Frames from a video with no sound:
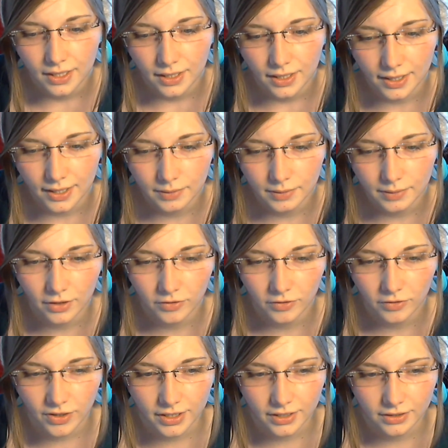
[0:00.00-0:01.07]
I'm not a
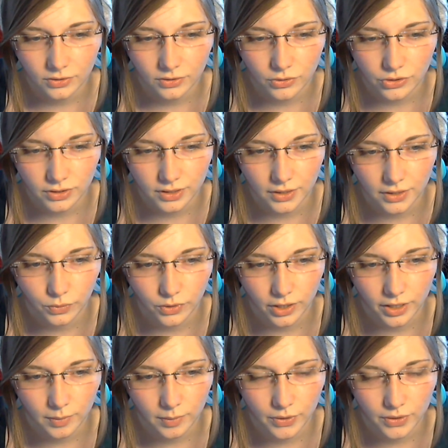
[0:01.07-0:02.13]
very social
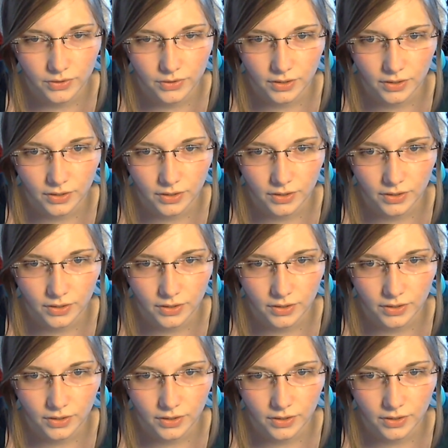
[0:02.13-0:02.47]
networky person.